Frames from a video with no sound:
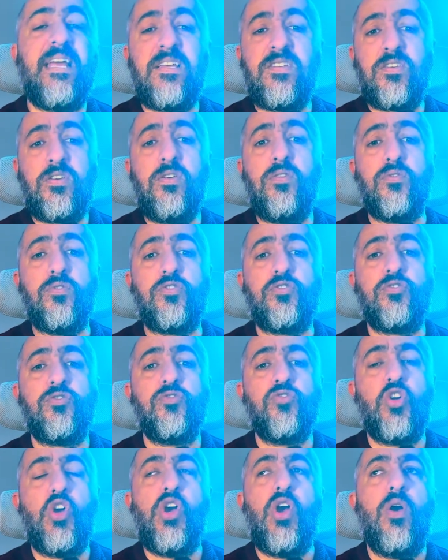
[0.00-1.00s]
is huge.
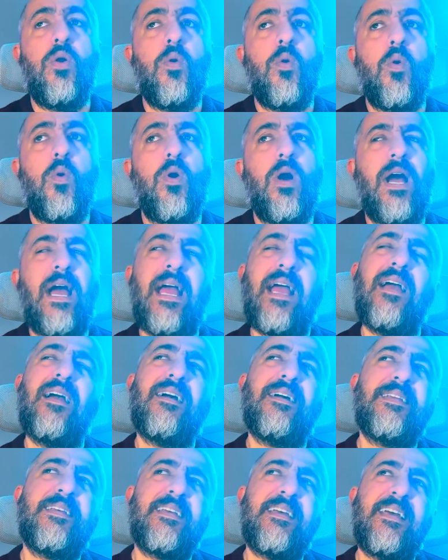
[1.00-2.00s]

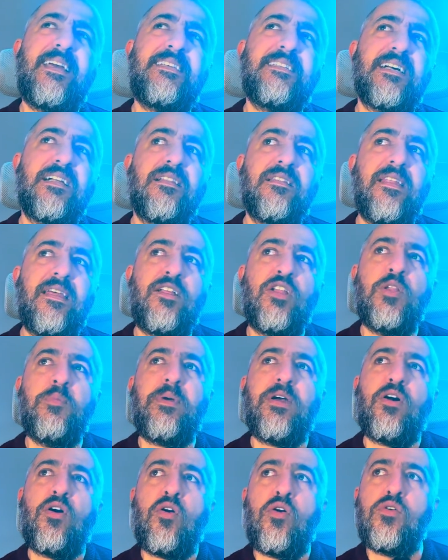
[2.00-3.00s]
It's a little
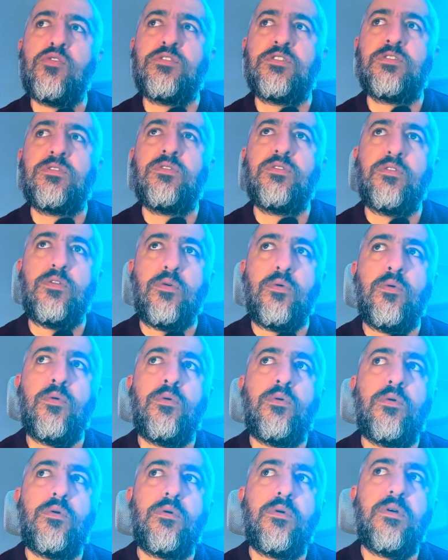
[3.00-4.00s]
bit odd
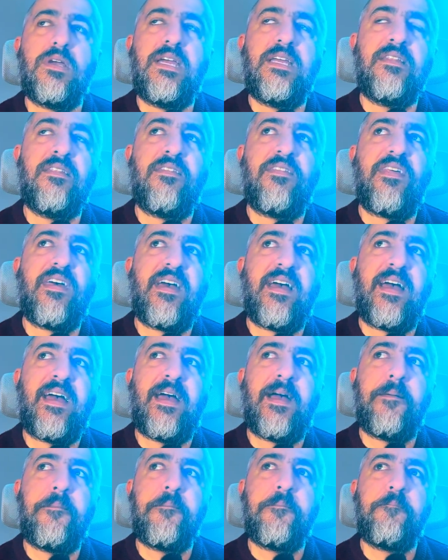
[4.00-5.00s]
though, in
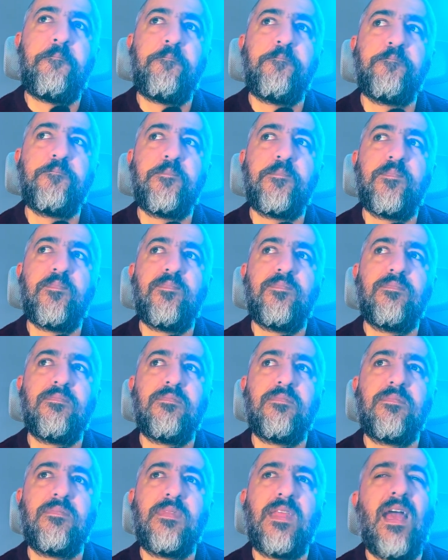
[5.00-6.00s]
that,
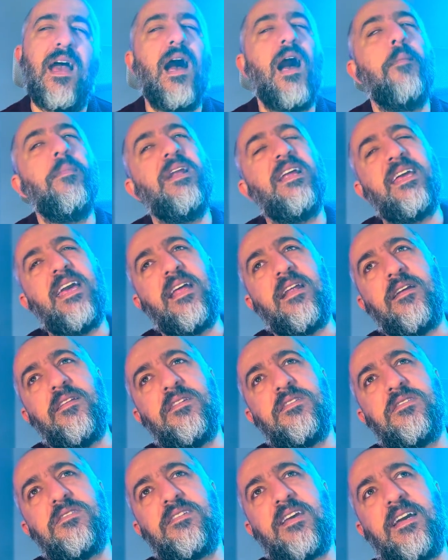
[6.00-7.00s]
I mean, I get it,
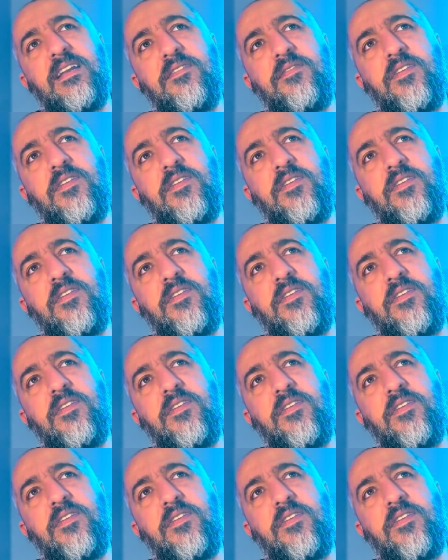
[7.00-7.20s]
this is kind of